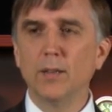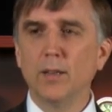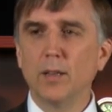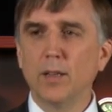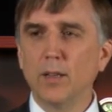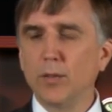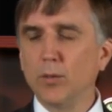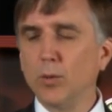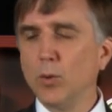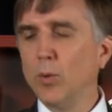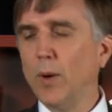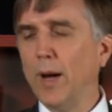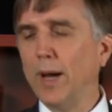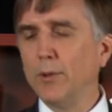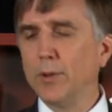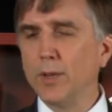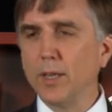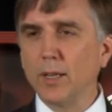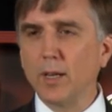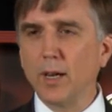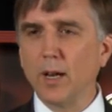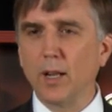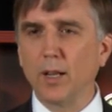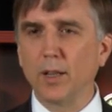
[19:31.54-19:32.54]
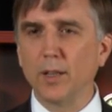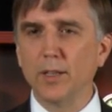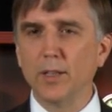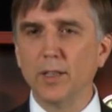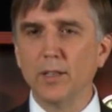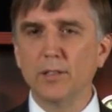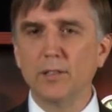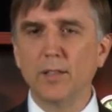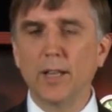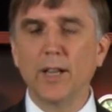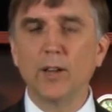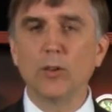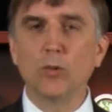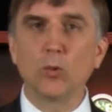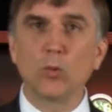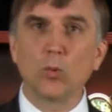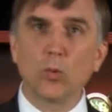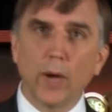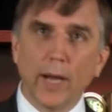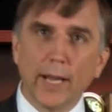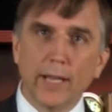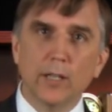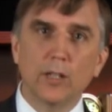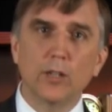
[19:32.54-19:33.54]
throughout the colonies a
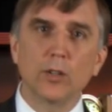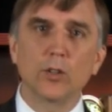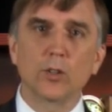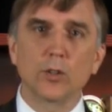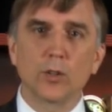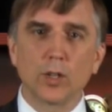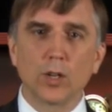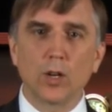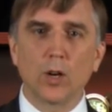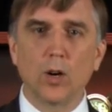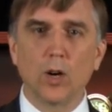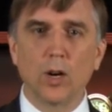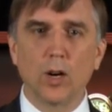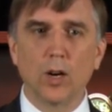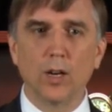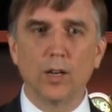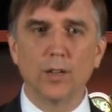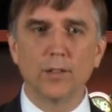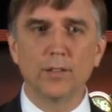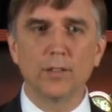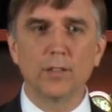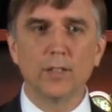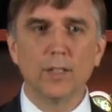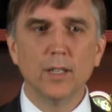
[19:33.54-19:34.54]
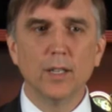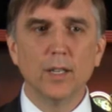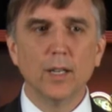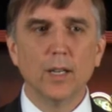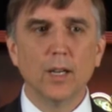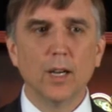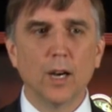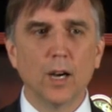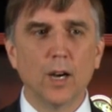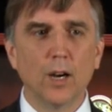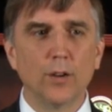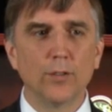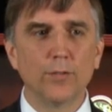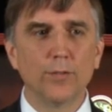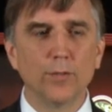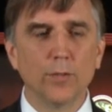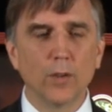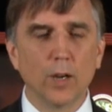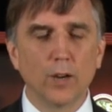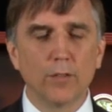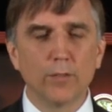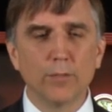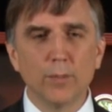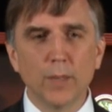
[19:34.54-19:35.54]
regular cause of
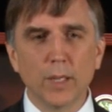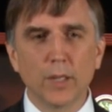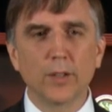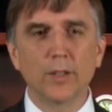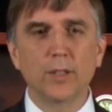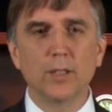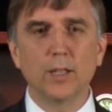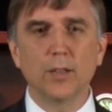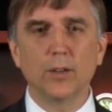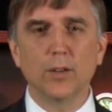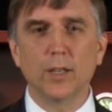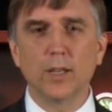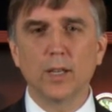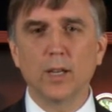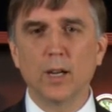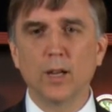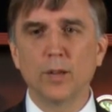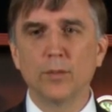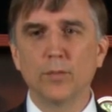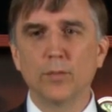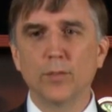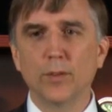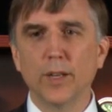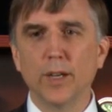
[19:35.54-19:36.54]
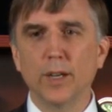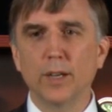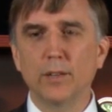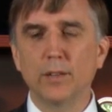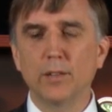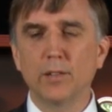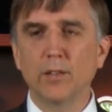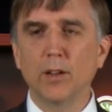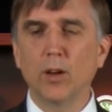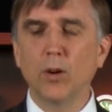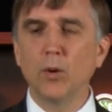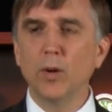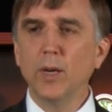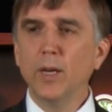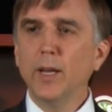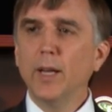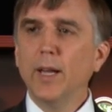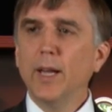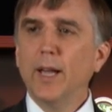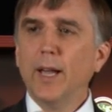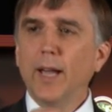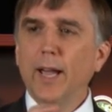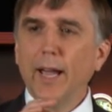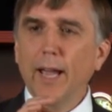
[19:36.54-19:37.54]
military conflict. So
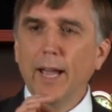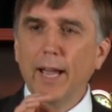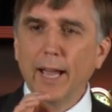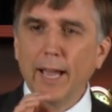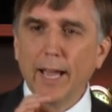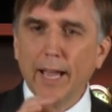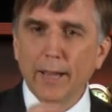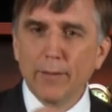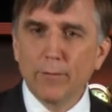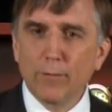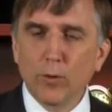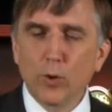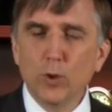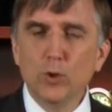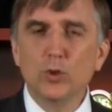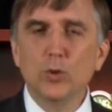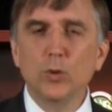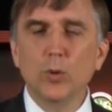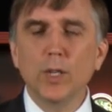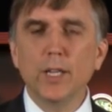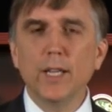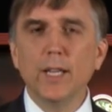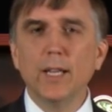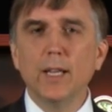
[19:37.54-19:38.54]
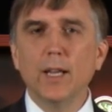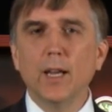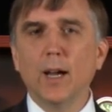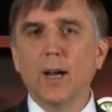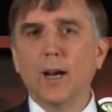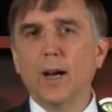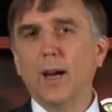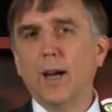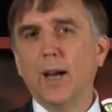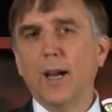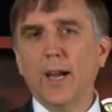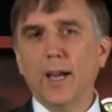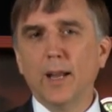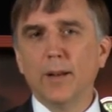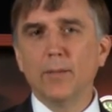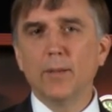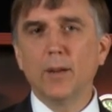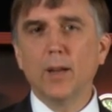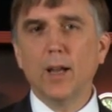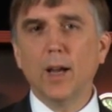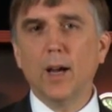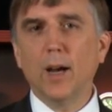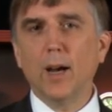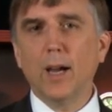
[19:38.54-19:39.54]
virtually,
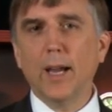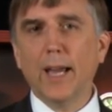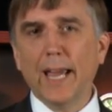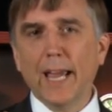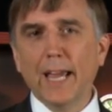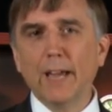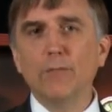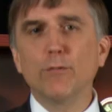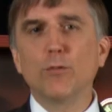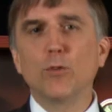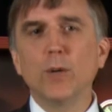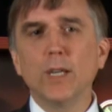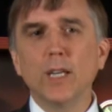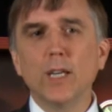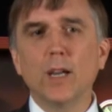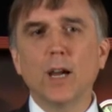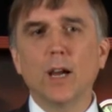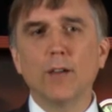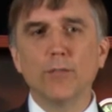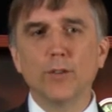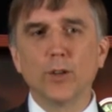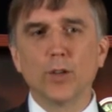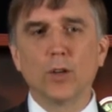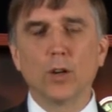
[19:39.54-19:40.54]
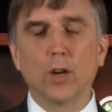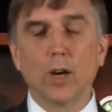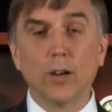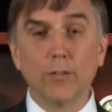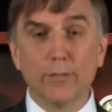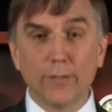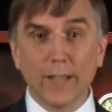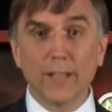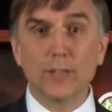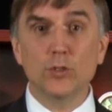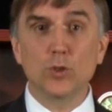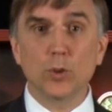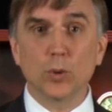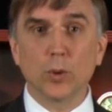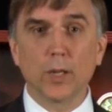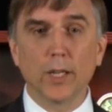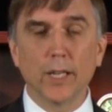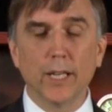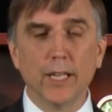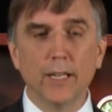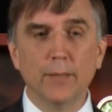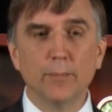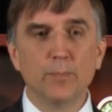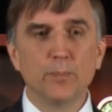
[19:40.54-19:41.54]
every governor
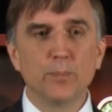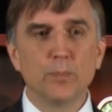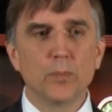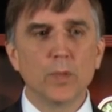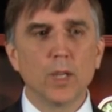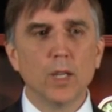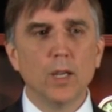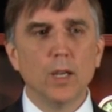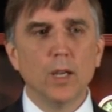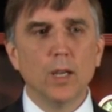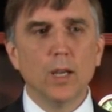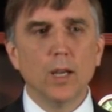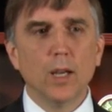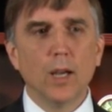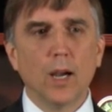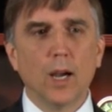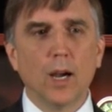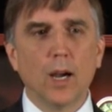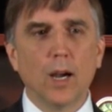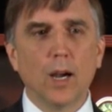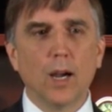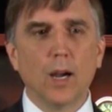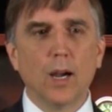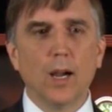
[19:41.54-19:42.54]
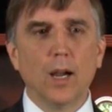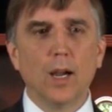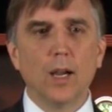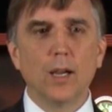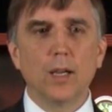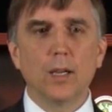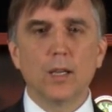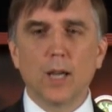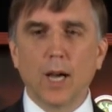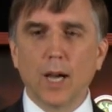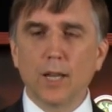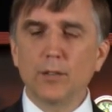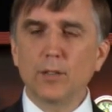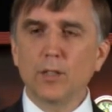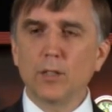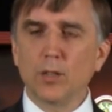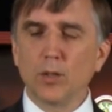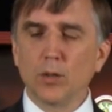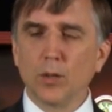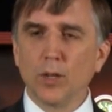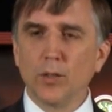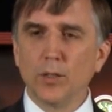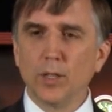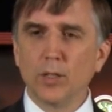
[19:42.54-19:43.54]
eventually got the
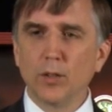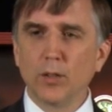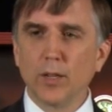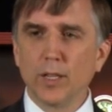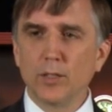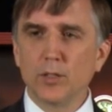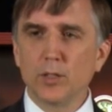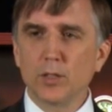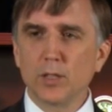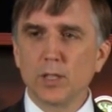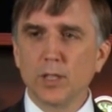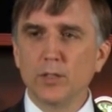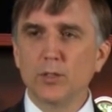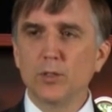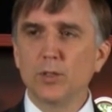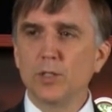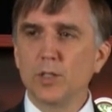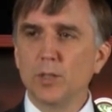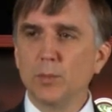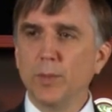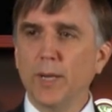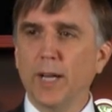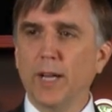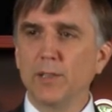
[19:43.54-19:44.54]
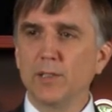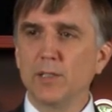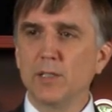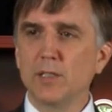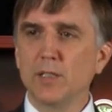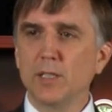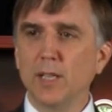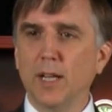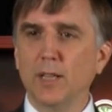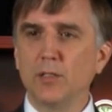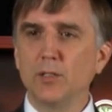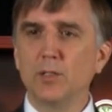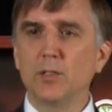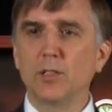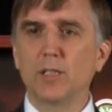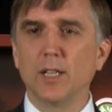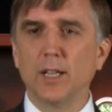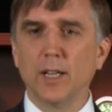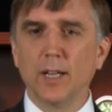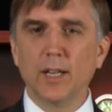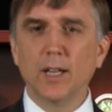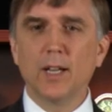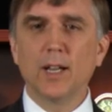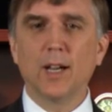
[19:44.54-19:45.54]
colonial legislatures to pass a statute
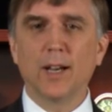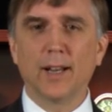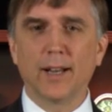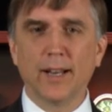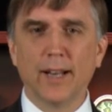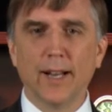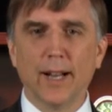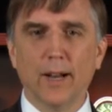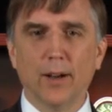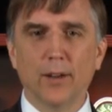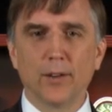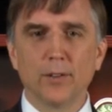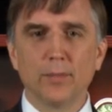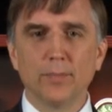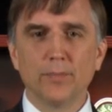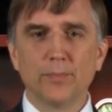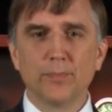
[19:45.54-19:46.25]
saying, cut it out.